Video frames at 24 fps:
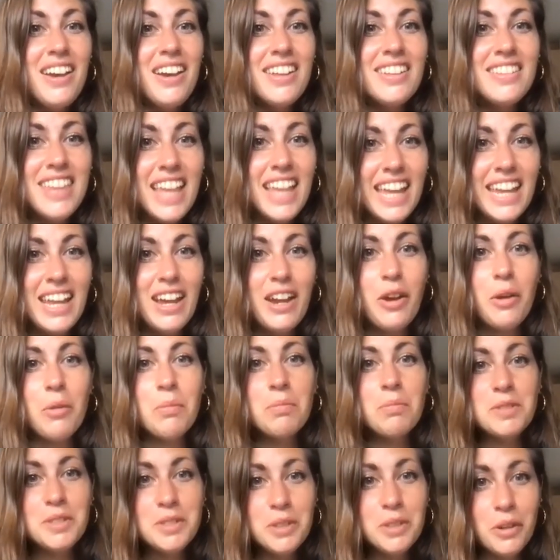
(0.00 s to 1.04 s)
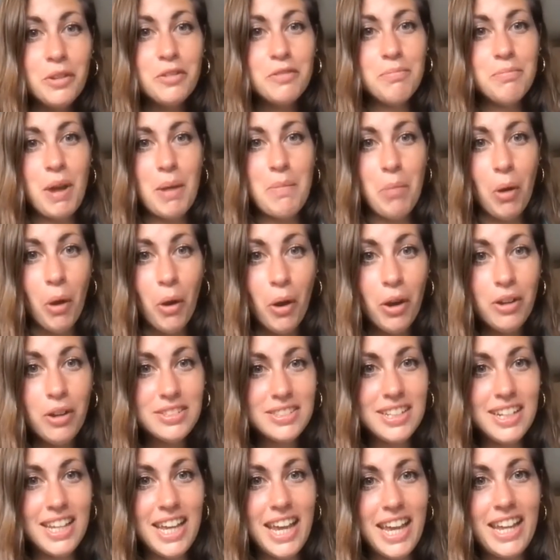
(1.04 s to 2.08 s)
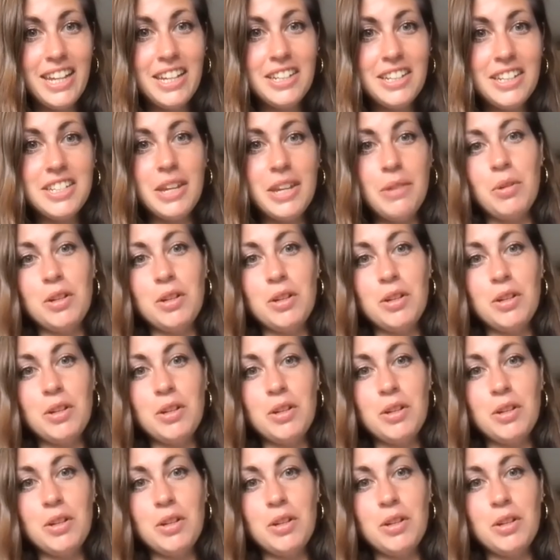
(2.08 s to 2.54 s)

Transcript: then I observed my personal energy,